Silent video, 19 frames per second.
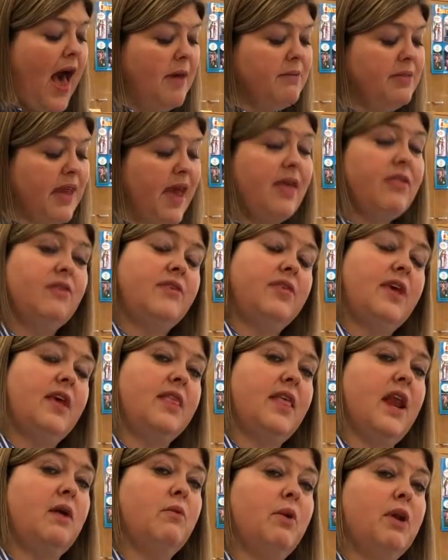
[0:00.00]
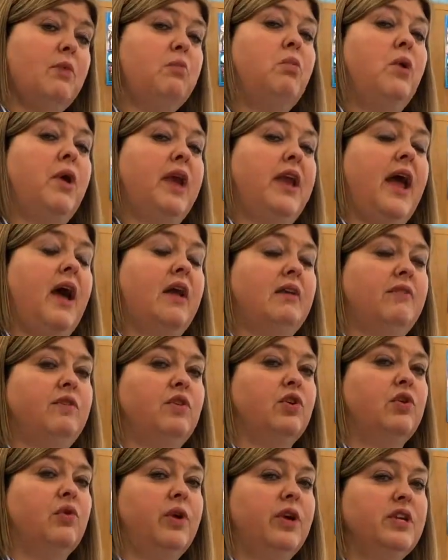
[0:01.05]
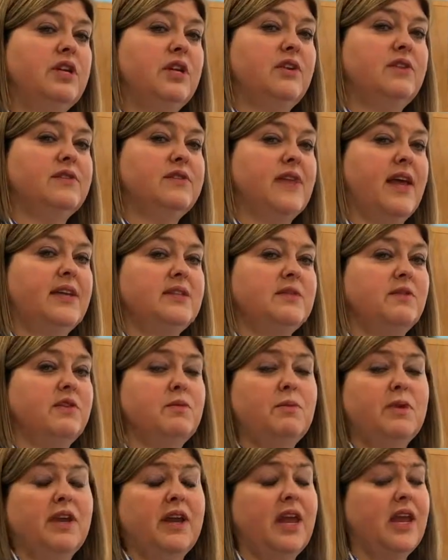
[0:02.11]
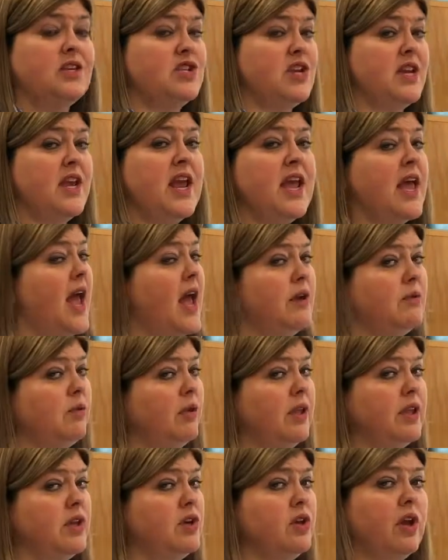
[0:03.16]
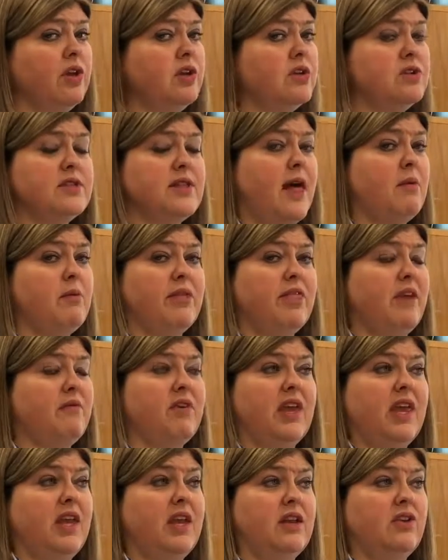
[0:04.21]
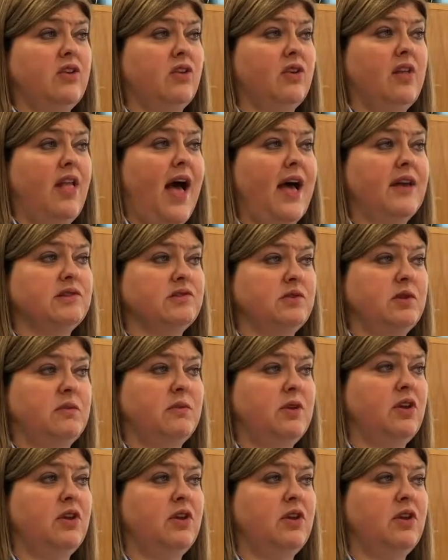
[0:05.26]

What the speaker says: The other thing that I want to point out, if you're going to use lines of communication, and really you can use that with every kid in your classroom.